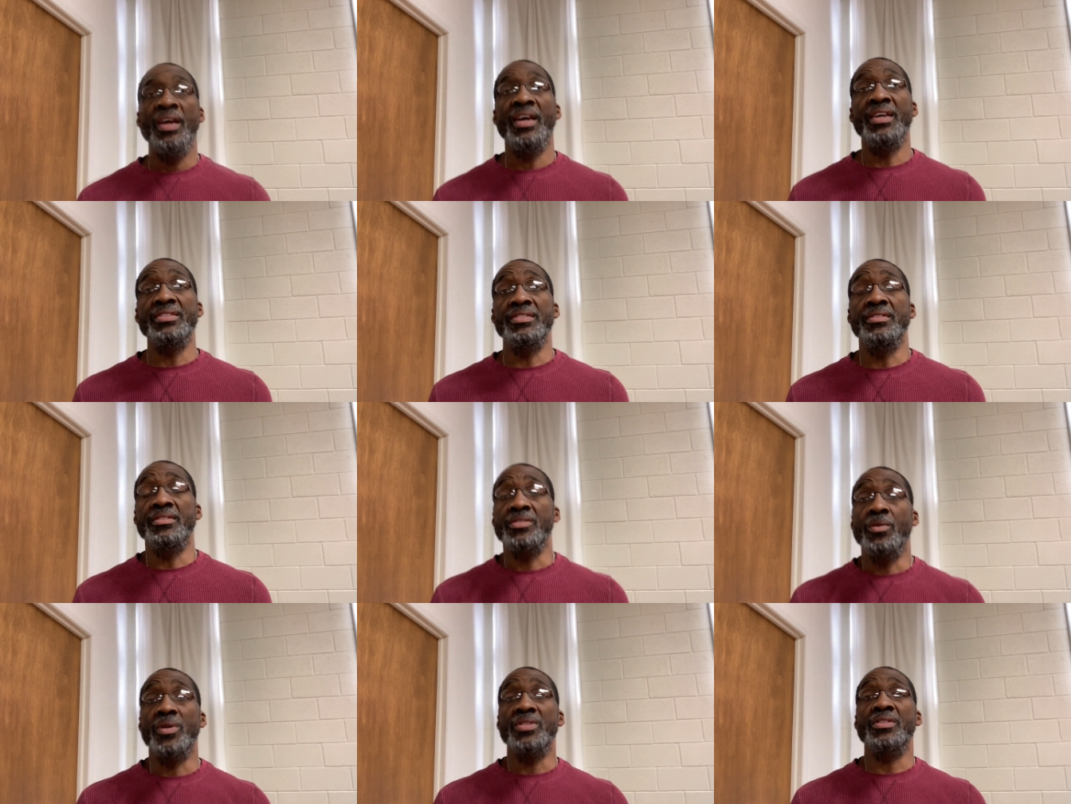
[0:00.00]
As he is
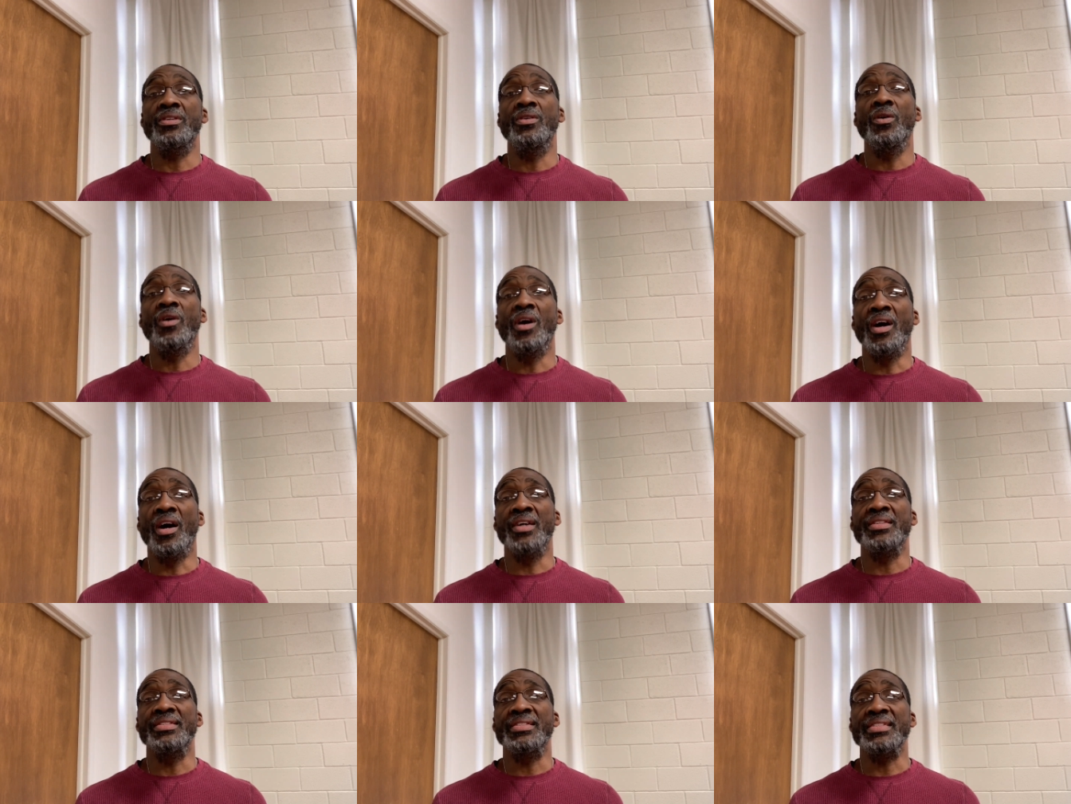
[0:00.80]
going to go
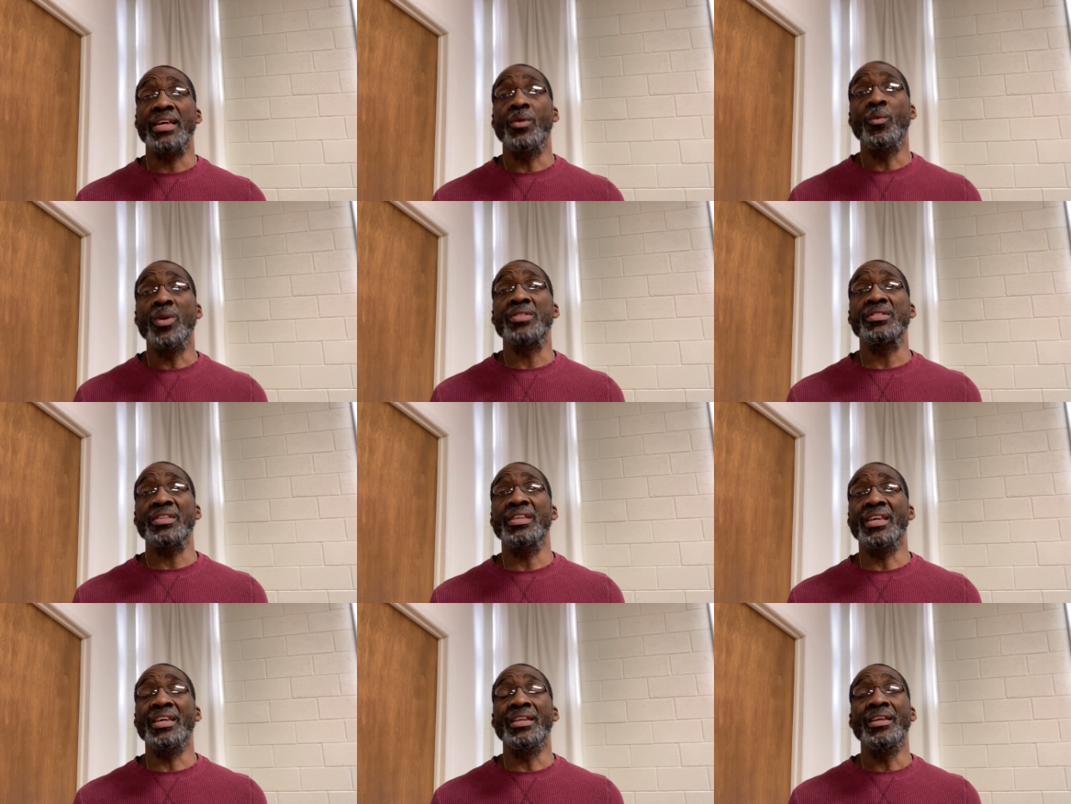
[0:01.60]
on to say once
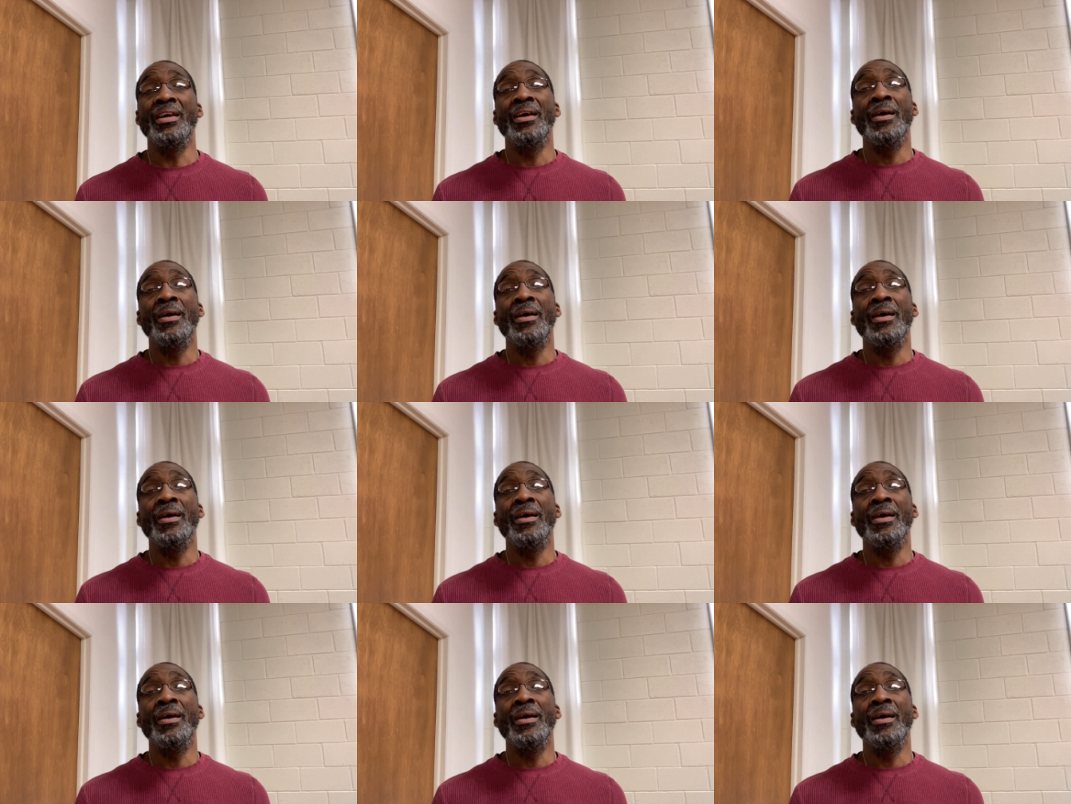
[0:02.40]
again,